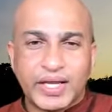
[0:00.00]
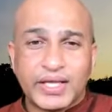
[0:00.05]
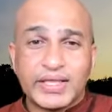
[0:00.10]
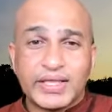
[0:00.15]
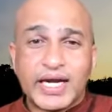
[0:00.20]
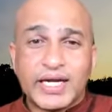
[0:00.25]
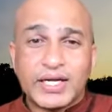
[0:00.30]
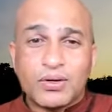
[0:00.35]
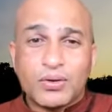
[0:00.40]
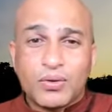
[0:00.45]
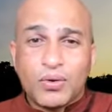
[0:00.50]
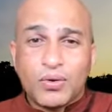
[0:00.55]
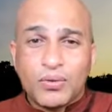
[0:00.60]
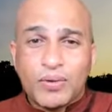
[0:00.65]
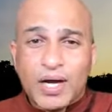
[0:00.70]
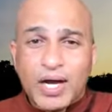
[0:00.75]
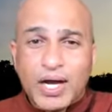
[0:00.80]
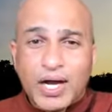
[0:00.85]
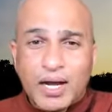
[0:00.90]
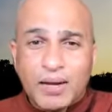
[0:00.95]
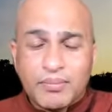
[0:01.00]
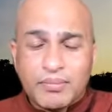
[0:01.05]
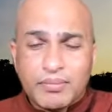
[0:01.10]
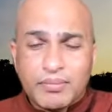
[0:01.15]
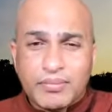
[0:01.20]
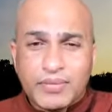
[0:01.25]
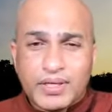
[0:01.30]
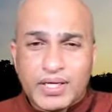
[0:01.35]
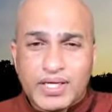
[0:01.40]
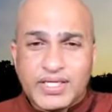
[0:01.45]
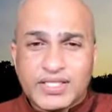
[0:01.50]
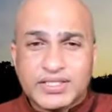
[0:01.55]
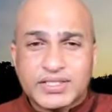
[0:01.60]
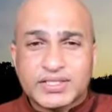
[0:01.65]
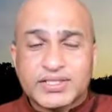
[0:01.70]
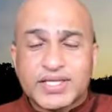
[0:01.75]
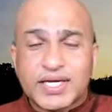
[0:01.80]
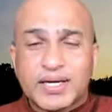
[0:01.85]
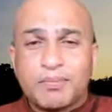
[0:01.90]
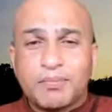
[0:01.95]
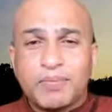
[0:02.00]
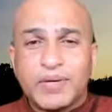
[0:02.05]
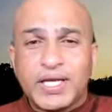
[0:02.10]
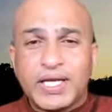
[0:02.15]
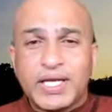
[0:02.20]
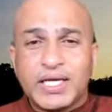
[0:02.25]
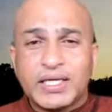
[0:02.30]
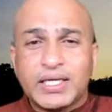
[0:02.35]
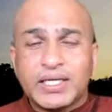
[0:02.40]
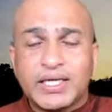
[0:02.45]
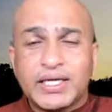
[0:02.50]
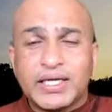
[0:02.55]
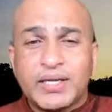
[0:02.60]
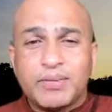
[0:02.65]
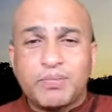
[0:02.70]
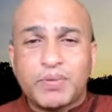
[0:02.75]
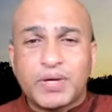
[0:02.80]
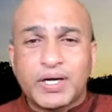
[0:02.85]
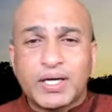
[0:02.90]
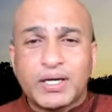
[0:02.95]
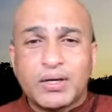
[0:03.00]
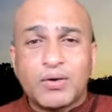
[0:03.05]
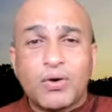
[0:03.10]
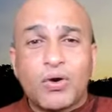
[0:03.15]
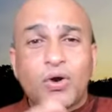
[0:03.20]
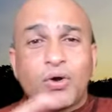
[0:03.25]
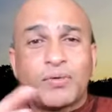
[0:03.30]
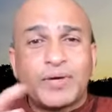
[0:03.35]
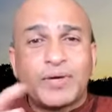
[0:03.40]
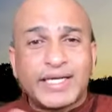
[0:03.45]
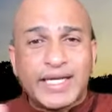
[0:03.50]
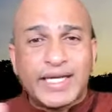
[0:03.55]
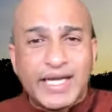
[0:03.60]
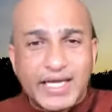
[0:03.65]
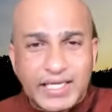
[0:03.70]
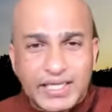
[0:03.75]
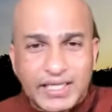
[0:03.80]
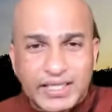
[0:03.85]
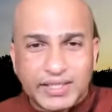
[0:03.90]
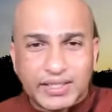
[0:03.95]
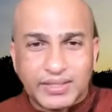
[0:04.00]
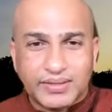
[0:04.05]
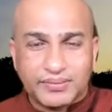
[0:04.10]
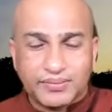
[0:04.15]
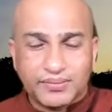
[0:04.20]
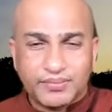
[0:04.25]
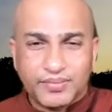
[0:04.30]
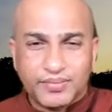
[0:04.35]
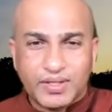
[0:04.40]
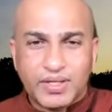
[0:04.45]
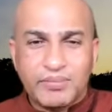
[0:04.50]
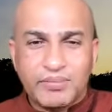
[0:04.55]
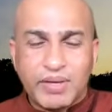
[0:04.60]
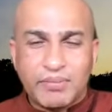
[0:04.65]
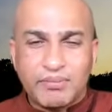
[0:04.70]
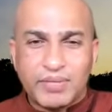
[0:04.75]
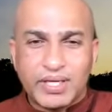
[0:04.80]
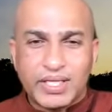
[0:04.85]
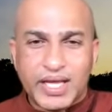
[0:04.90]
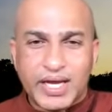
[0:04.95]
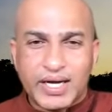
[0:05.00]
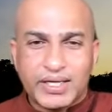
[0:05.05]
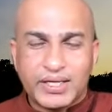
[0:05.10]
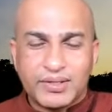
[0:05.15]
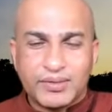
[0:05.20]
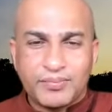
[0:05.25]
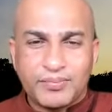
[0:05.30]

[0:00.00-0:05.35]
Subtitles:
That overcome is completely different overtaking. Remember that.